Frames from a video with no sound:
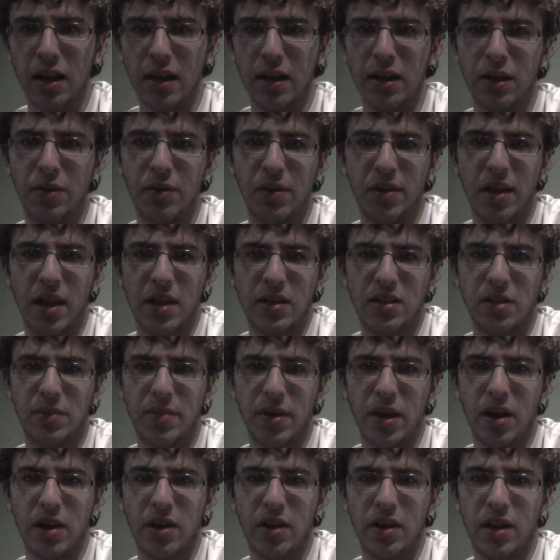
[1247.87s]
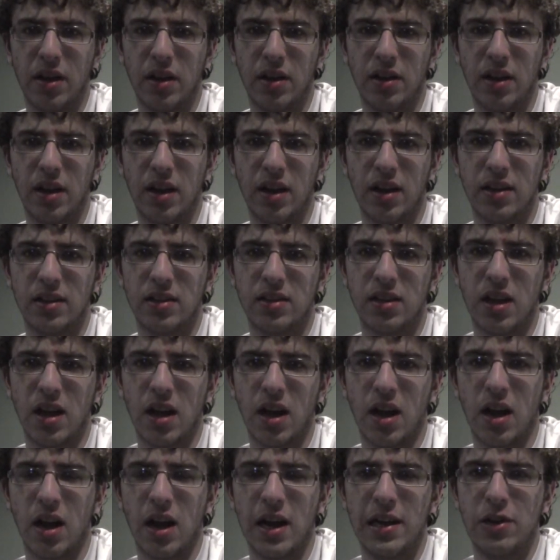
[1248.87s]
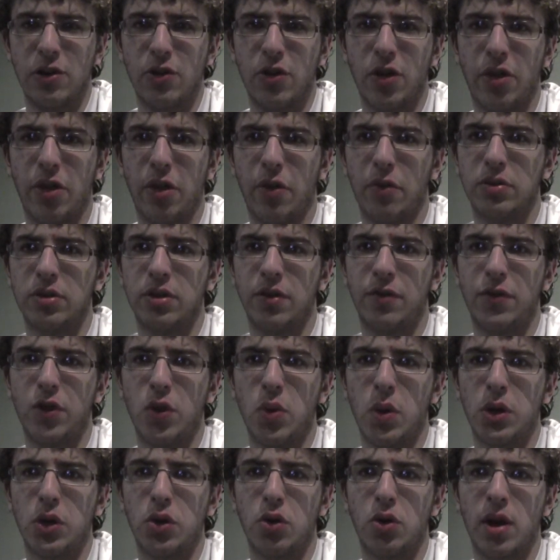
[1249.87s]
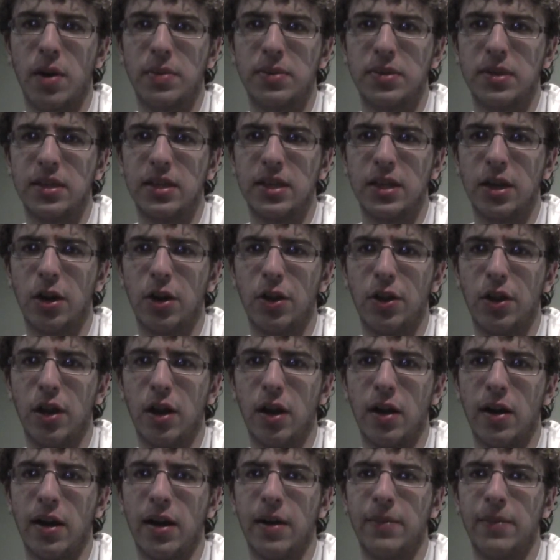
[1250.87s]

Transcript: Anyway, that's about it, guys. Uh, I know that there was a few interruptions here and there.